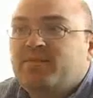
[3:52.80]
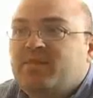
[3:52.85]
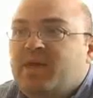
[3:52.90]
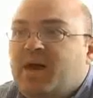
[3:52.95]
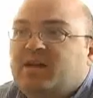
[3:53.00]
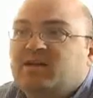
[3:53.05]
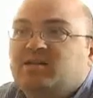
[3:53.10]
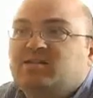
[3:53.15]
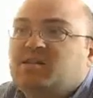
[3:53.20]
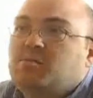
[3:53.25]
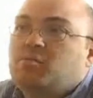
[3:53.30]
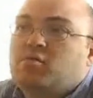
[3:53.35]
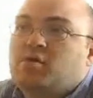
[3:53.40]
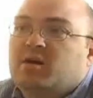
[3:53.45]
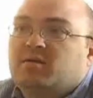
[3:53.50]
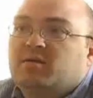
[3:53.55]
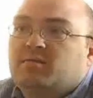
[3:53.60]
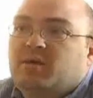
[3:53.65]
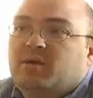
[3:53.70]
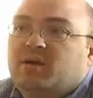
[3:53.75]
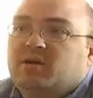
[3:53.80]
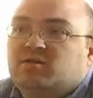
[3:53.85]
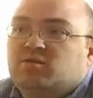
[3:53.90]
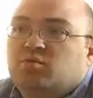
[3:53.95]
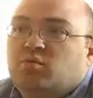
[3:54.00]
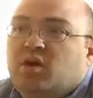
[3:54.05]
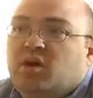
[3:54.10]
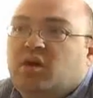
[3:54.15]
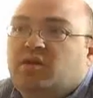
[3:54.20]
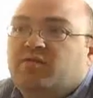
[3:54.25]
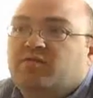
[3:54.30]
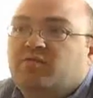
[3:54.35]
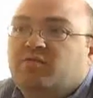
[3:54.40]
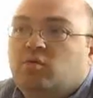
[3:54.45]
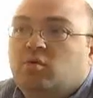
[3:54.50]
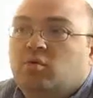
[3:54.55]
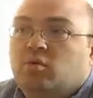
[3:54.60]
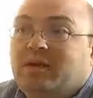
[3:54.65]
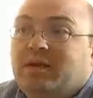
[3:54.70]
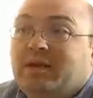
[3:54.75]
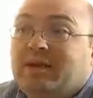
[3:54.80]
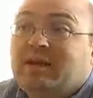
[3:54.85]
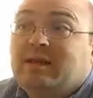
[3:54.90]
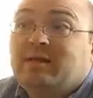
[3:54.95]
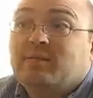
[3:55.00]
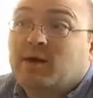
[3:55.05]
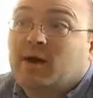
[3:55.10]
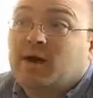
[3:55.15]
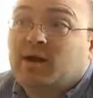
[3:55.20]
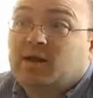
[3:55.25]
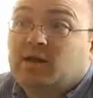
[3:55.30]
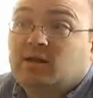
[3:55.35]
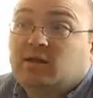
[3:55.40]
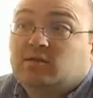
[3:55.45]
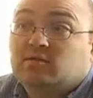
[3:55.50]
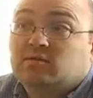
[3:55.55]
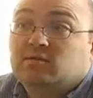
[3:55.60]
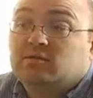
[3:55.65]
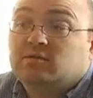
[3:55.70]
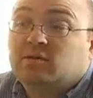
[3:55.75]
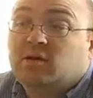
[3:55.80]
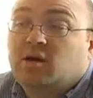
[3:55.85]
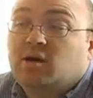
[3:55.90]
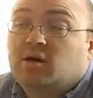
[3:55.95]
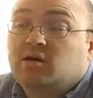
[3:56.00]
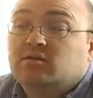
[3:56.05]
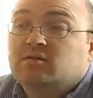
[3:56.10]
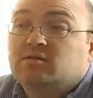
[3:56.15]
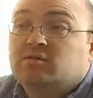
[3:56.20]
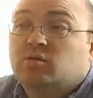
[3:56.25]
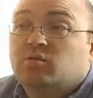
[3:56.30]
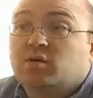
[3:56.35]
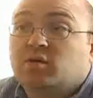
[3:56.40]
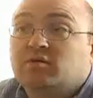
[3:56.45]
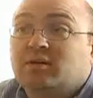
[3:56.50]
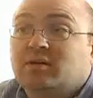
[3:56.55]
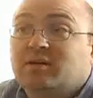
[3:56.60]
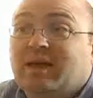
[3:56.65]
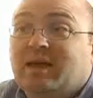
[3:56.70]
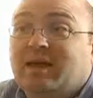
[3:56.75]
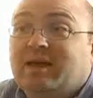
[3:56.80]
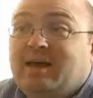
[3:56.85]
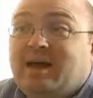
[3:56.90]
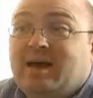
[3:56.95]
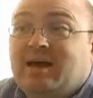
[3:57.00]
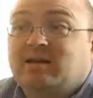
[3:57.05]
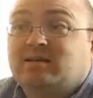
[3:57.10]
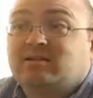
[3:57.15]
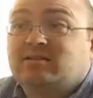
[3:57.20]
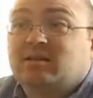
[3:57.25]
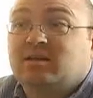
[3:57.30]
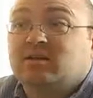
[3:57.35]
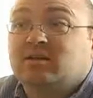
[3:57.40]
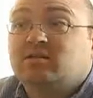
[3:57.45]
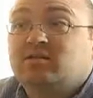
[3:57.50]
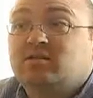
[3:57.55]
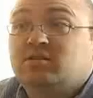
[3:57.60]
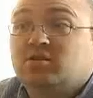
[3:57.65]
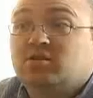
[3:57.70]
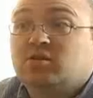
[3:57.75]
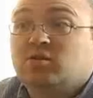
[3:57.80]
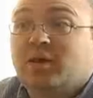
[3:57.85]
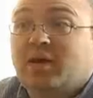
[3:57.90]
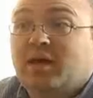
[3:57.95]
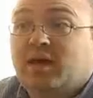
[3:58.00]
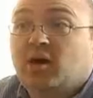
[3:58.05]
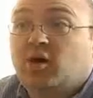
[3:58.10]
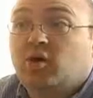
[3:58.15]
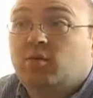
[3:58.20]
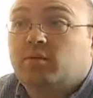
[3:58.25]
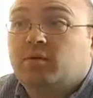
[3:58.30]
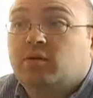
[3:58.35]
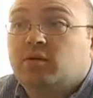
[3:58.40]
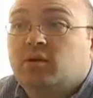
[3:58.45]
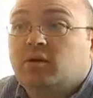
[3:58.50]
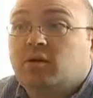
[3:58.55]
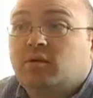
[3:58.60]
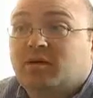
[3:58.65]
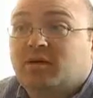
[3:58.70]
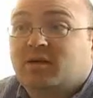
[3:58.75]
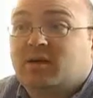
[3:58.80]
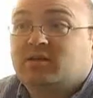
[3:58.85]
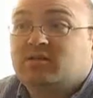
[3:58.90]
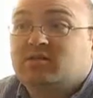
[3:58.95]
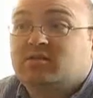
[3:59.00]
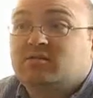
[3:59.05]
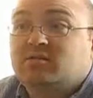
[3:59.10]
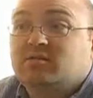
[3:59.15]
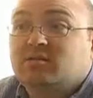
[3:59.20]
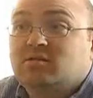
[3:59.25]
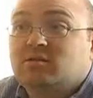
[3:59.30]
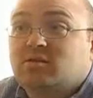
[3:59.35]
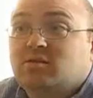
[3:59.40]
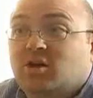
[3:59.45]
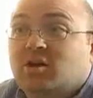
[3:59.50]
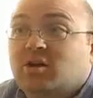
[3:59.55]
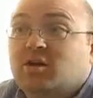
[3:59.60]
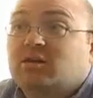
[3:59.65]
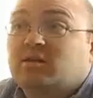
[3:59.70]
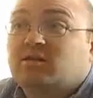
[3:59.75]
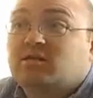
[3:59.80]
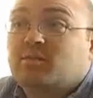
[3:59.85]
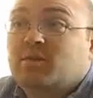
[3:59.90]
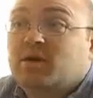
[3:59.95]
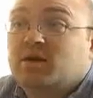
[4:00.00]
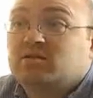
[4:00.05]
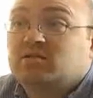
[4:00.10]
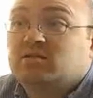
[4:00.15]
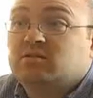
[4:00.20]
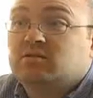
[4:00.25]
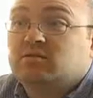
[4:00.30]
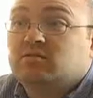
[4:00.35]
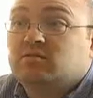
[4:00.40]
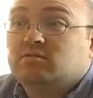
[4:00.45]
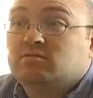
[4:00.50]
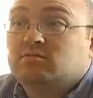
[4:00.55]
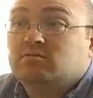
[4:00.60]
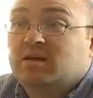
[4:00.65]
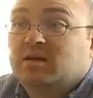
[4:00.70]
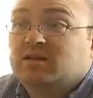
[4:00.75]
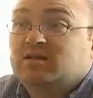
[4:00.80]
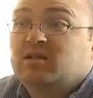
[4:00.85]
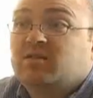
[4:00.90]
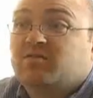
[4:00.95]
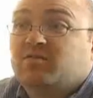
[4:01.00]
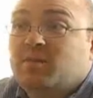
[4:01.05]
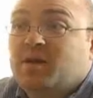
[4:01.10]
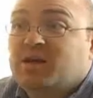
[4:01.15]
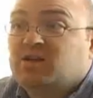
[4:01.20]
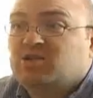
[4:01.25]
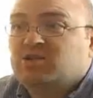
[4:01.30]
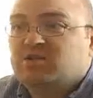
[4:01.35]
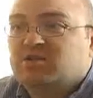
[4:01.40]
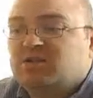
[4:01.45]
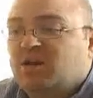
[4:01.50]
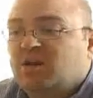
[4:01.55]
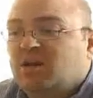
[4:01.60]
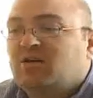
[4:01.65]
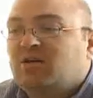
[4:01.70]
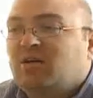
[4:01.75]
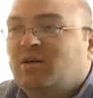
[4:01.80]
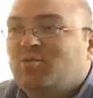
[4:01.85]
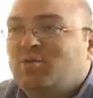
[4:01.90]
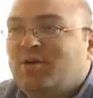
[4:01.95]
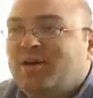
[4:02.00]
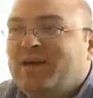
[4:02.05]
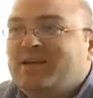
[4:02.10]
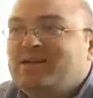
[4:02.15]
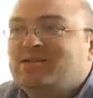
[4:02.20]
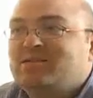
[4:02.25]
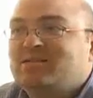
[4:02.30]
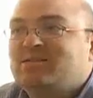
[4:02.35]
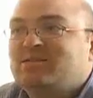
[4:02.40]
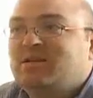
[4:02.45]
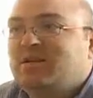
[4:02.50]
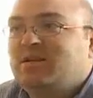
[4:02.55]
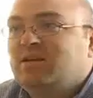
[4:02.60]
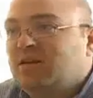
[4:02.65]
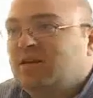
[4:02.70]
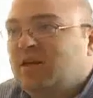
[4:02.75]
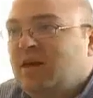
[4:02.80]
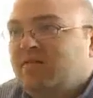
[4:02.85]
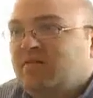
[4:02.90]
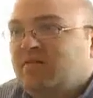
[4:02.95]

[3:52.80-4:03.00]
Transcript: that is the best way for anybody to really gain access to help, because they're going to get the best information. Instead of calling one agency and then